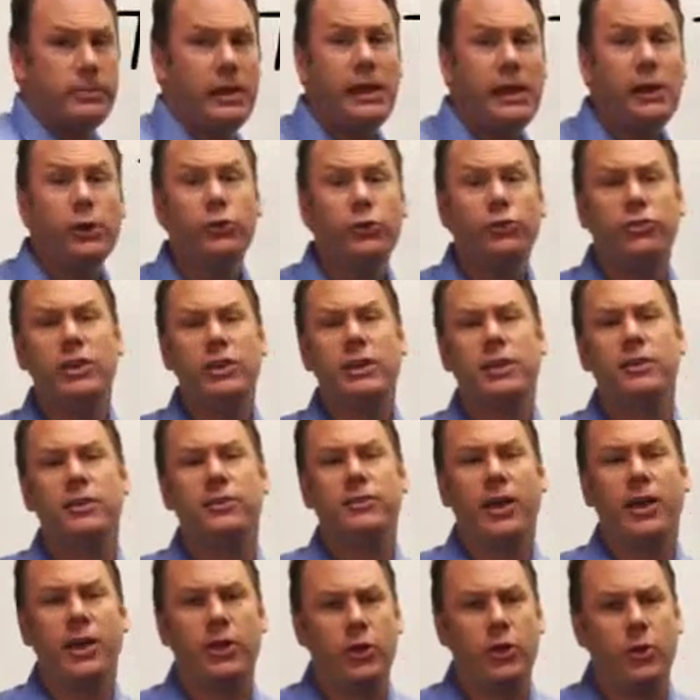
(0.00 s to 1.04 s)
He or she can
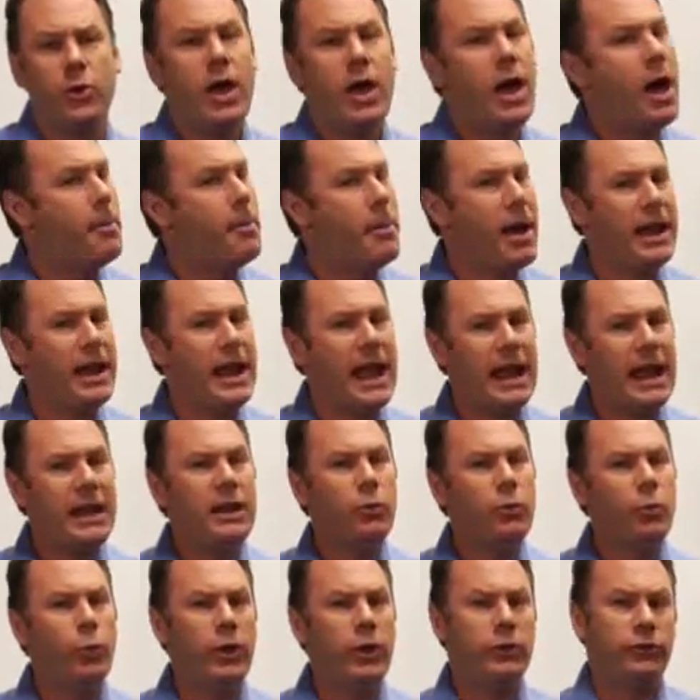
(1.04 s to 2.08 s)
tell you about
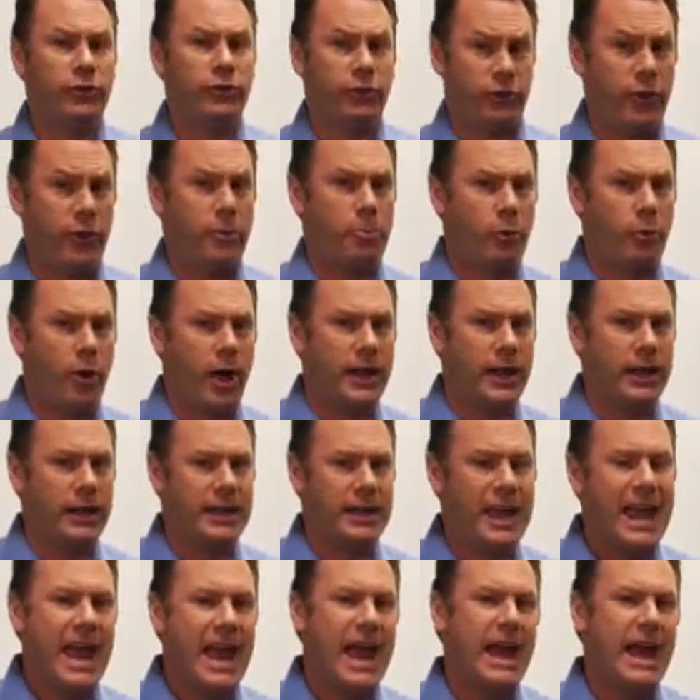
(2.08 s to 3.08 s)
any risks of the product